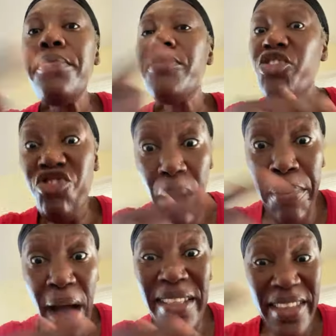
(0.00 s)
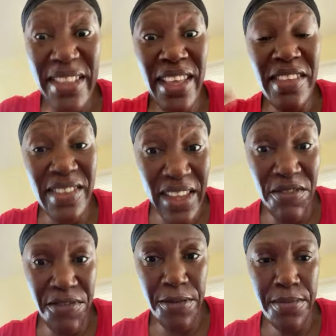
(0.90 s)
strap on did
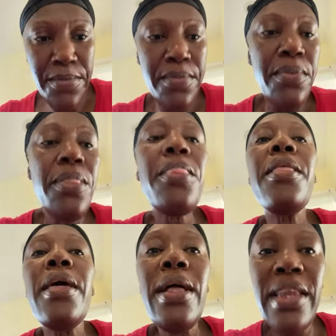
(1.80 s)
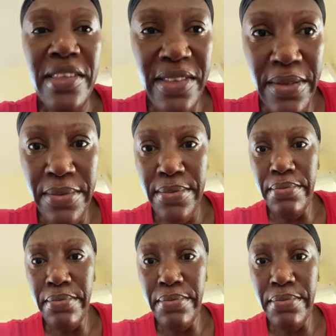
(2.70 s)
stiff. Listen,